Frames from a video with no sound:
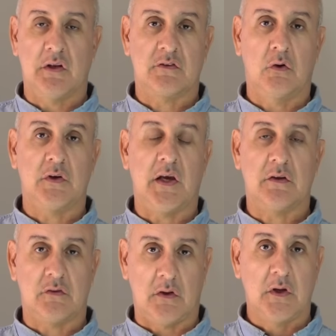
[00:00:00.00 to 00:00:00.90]
It's not
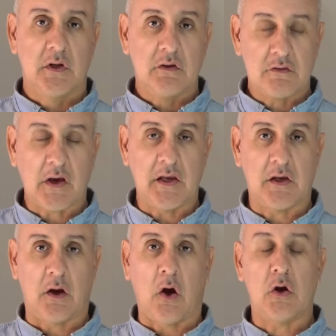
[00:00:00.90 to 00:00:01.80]
there to
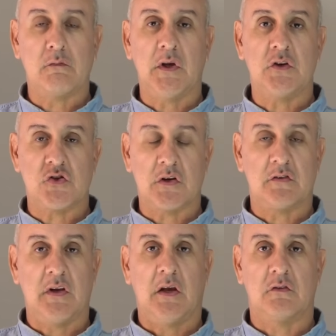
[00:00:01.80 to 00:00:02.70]
take it over, it's
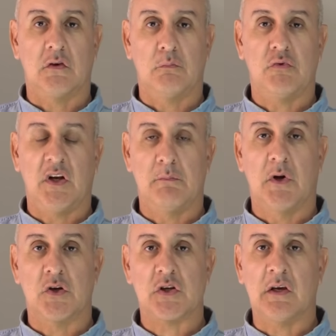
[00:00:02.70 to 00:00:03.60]
just there to pretty
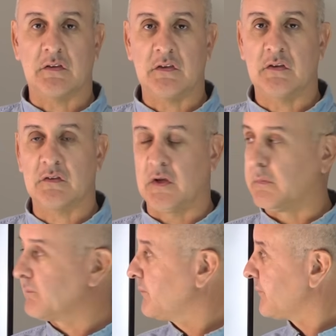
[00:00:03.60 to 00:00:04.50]
much assist it.